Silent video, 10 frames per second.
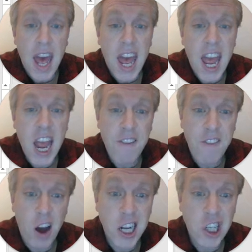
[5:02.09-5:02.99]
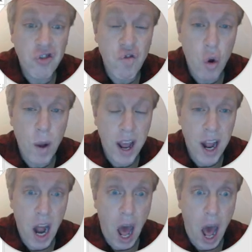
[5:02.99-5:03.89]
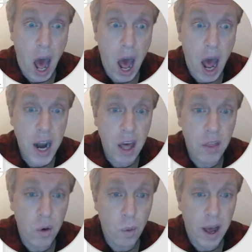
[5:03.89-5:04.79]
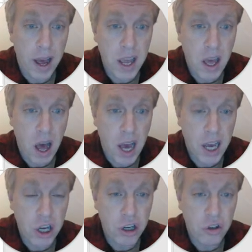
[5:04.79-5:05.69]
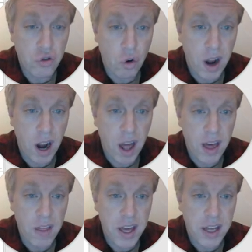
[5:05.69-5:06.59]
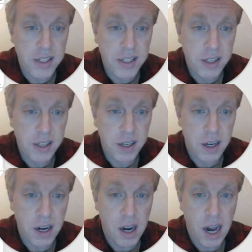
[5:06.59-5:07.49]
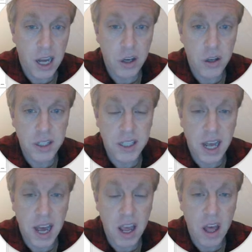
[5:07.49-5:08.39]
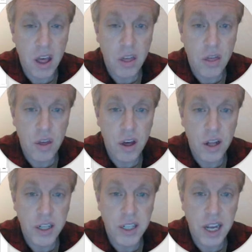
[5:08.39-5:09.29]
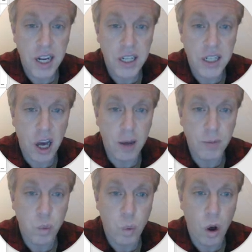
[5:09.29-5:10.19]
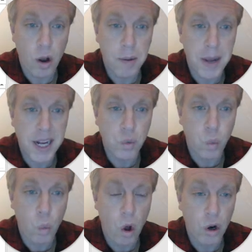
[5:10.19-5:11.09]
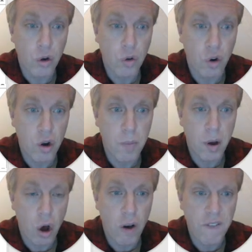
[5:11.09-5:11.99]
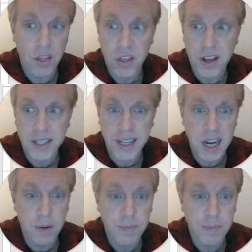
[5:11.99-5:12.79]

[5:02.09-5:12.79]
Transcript: If I drew it another way, I could draw it like this. I could say 13 times 1 means one group of 13.